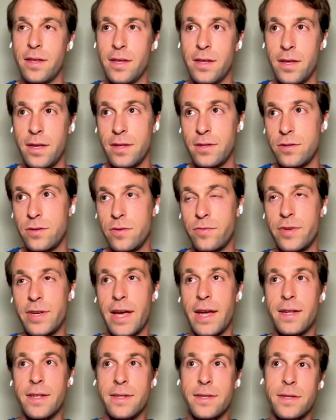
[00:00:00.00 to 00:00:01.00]
into
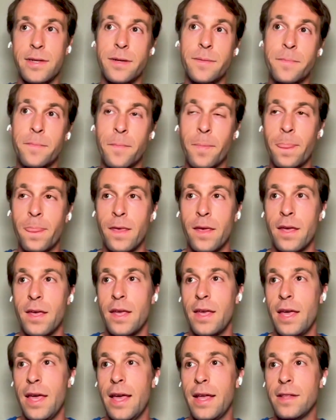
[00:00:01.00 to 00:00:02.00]
reality.
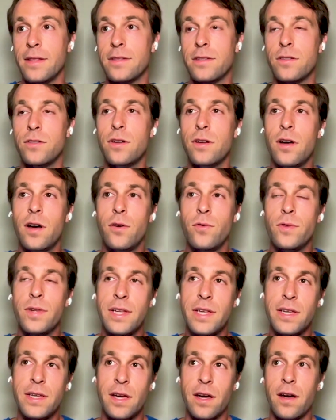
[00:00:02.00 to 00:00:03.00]
And not
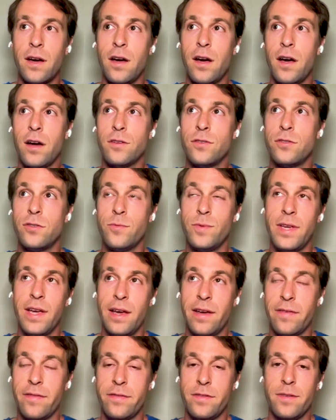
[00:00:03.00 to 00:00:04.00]
only uh, do we
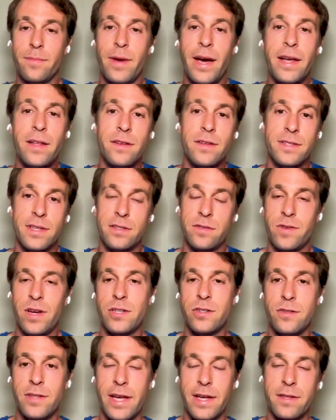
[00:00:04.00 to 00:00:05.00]
have the miners as rational
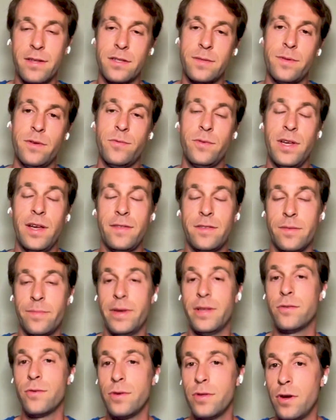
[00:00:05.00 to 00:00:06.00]
actors, but we have the
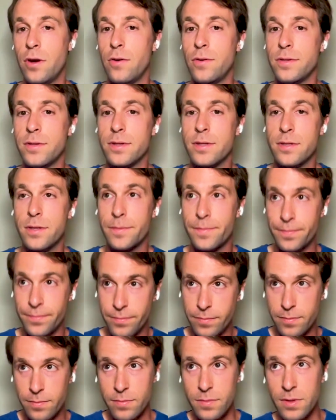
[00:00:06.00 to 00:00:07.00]
Bitcoin holders.
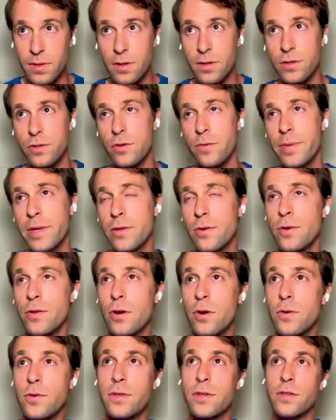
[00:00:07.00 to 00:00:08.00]
So Bitcoin
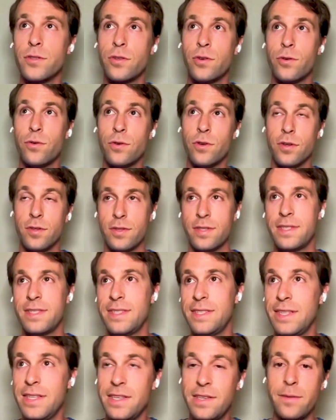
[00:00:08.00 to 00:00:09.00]
holders who could
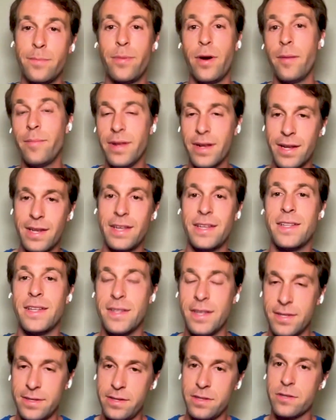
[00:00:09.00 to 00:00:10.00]
see publicly that there's
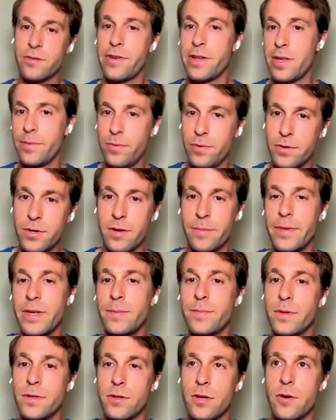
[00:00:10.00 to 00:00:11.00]
this credible
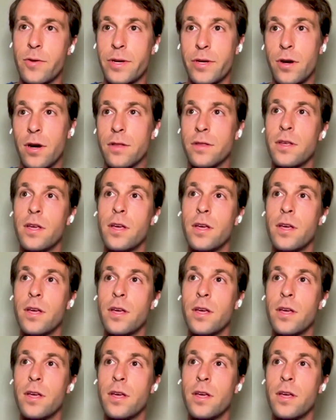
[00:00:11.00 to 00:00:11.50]
commitment going on,